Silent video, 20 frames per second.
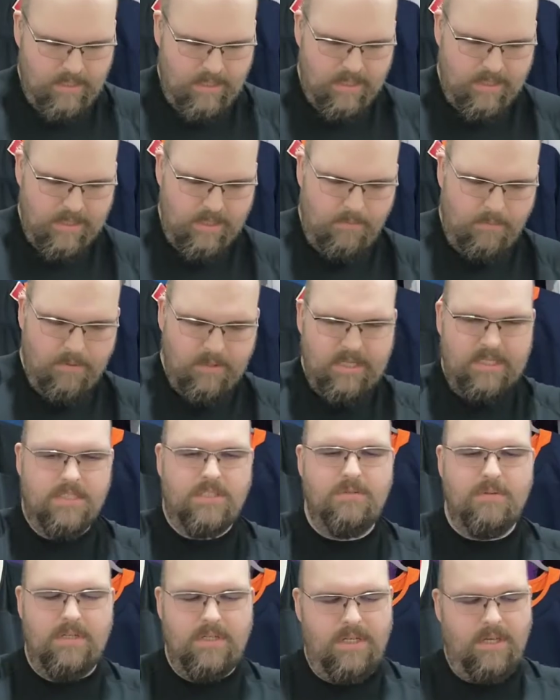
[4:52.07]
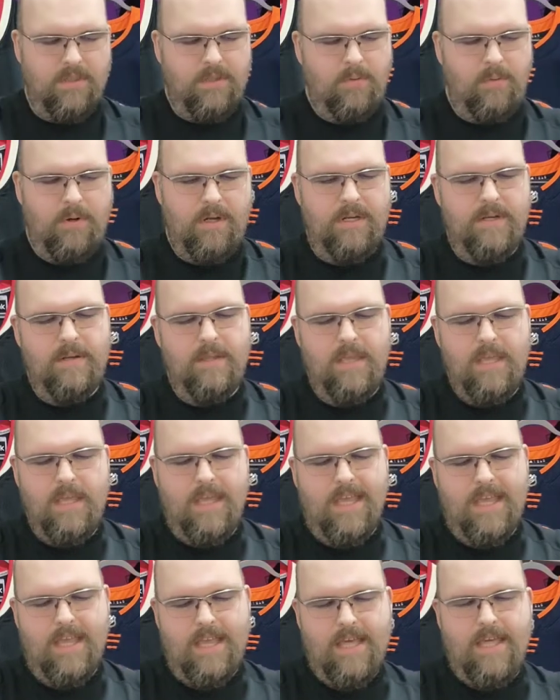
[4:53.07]
Then we'll get to another one
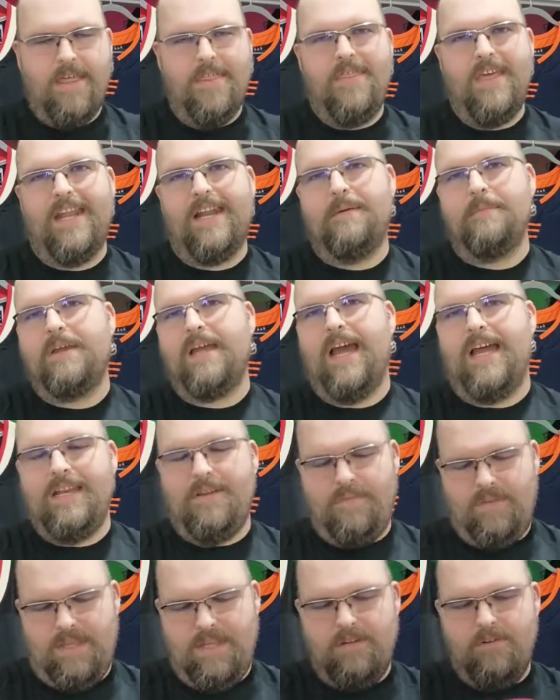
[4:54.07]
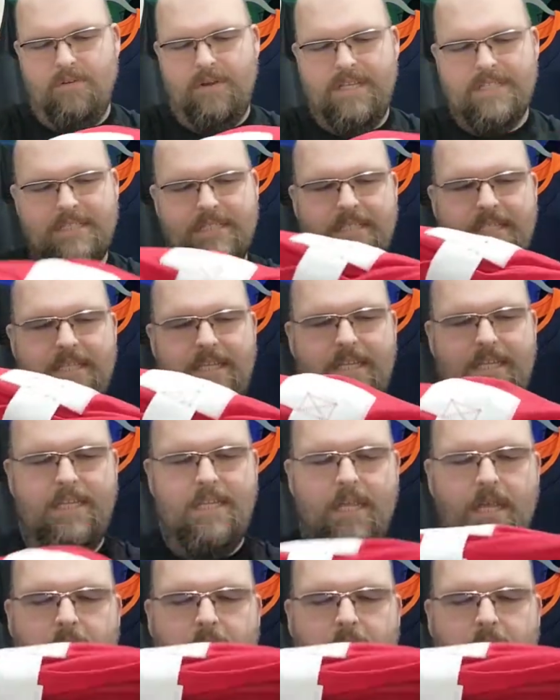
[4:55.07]
that I'm kind of interested in